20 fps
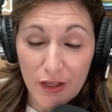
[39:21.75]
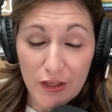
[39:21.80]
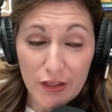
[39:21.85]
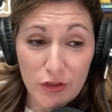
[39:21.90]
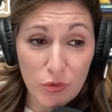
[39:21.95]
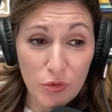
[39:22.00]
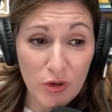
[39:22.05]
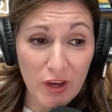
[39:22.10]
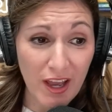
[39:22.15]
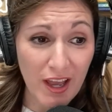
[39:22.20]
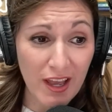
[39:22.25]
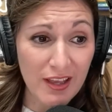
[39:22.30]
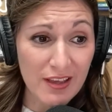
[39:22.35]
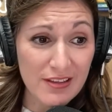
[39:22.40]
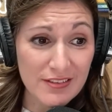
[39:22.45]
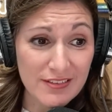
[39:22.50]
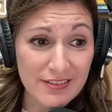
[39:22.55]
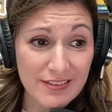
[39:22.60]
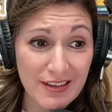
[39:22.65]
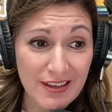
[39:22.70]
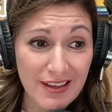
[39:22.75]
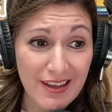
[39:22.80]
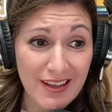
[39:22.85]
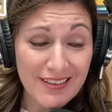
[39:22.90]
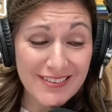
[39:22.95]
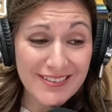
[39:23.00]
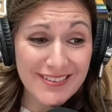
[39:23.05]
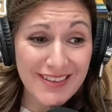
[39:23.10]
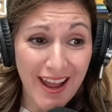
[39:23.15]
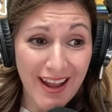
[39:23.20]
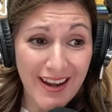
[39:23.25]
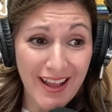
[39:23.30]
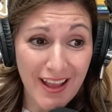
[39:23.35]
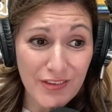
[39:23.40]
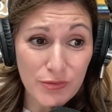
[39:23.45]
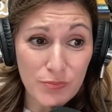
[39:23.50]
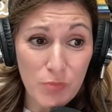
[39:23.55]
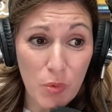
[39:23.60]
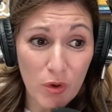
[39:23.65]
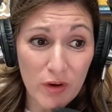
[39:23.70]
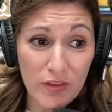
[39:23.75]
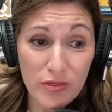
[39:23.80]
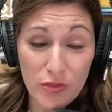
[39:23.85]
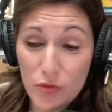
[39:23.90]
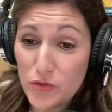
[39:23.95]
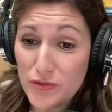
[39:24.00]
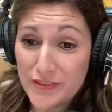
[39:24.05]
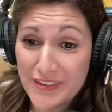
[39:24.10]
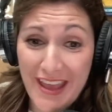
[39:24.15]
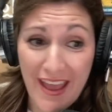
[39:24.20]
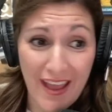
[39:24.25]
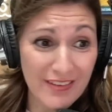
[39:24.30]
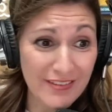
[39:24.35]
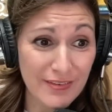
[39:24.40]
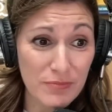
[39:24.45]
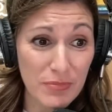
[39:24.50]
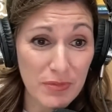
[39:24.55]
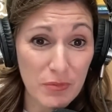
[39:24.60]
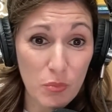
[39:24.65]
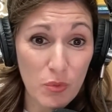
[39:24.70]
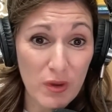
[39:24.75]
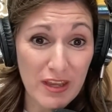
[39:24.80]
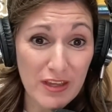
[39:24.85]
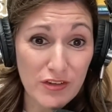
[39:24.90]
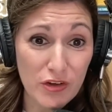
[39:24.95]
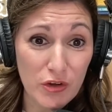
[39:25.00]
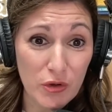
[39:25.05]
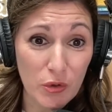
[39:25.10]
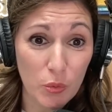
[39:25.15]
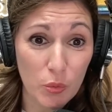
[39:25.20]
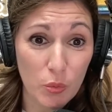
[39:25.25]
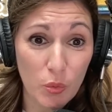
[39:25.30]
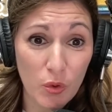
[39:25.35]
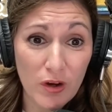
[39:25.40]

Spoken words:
You guys, Scott has more enthusiasm than we do.